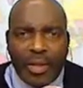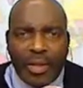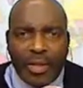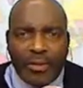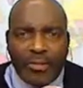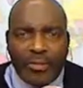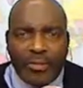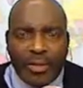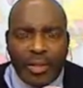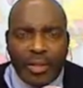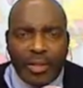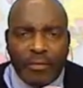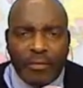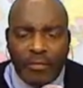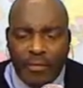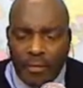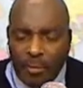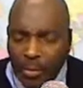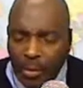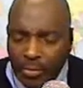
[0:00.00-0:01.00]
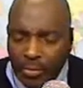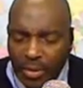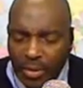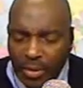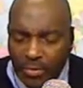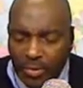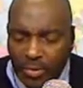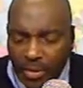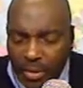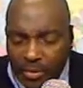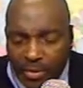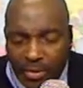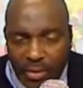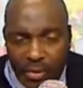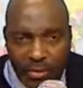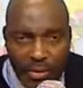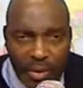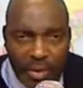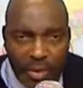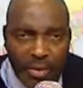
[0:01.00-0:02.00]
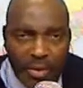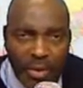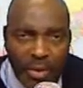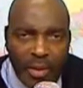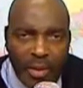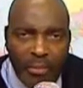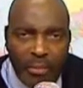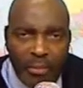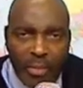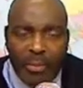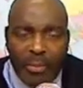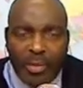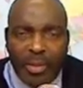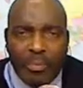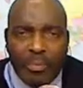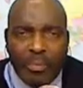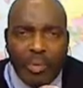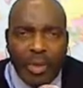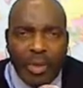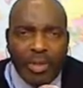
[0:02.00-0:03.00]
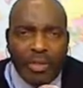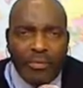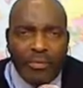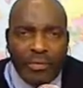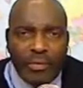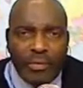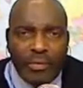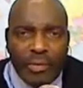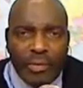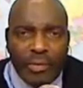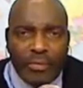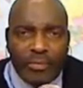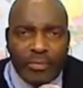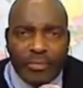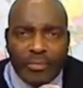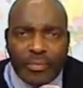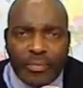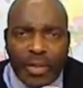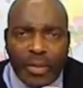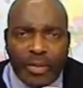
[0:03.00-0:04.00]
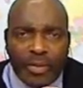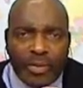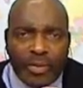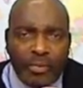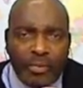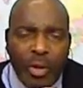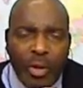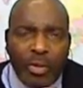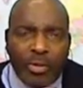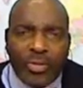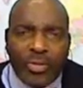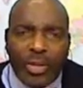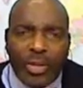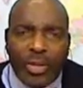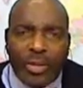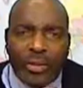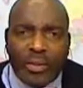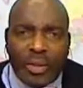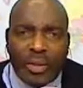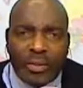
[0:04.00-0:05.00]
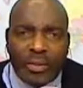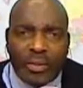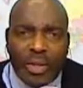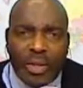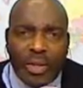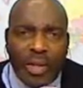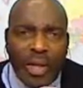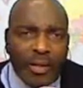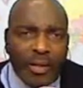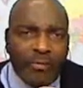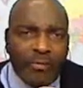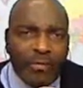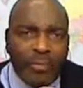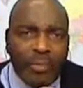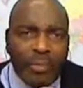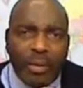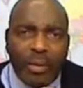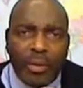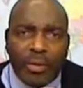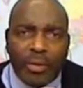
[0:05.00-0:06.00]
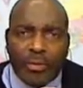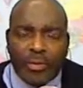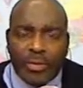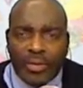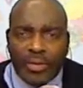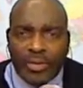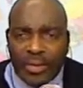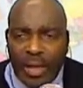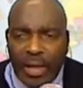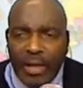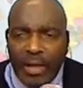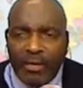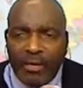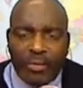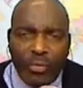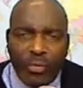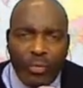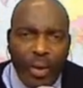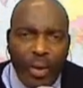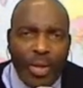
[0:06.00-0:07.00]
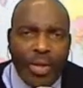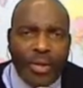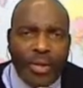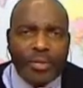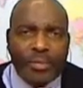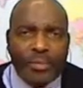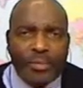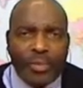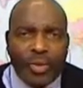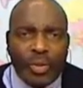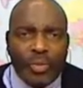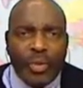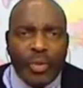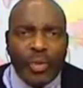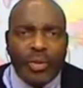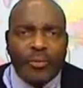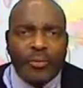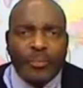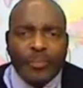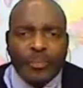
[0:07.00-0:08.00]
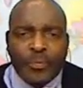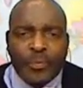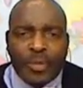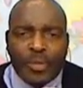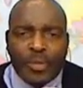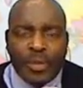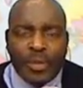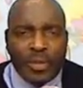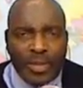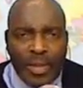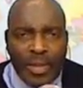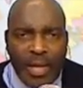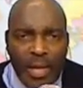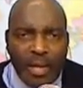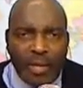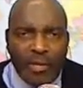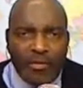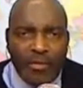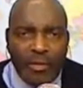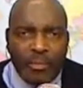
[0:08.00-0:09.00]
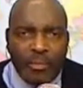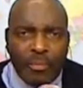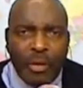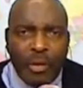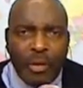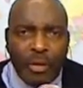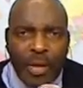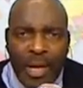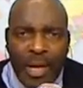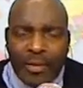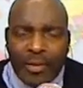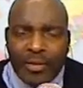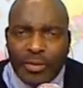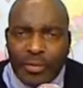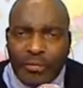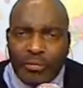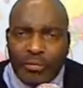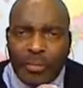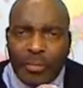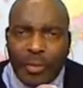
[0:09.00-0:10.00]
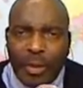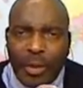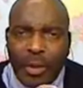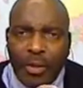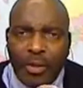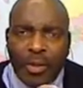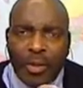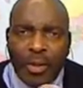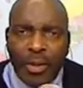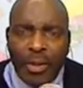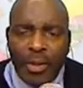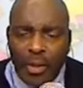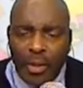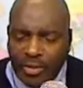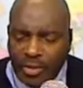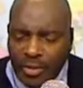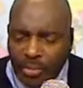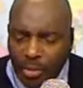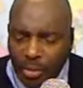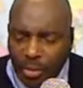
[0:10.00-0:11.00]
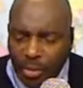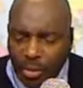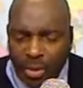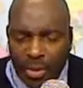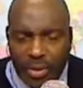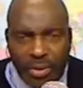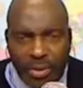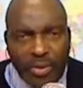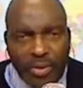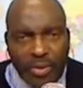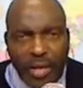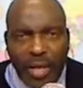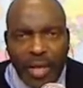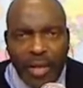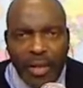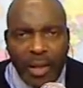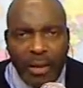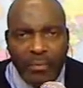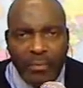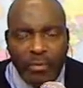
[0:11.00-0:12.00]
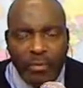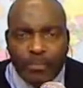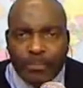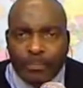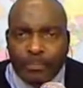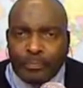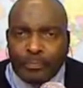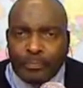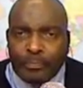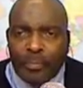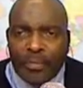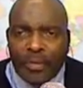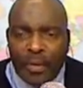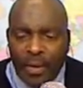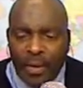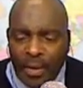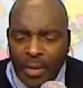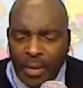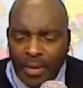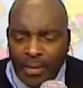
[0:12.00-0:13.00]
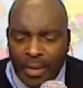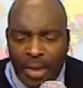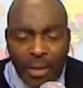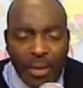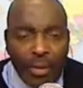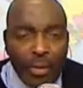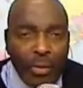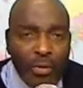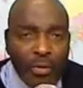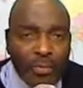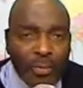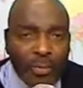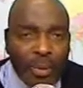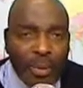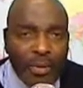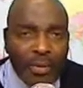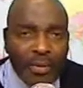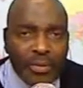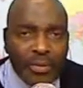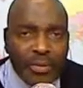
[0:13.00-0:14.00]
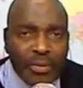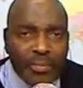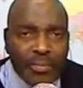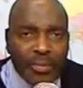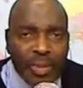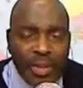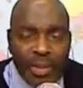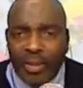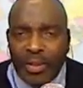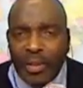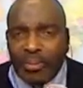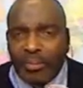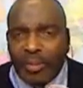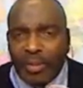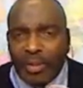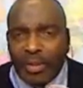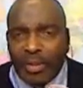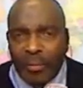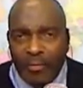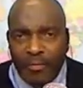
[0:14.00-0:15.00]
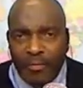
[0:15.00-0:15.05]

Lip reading: get the football teams. And there's certainly probably a place for smaller cities that like football, and the South and the West and so on, because college football, high school football is supported at such a high level. Not all those players can end up in the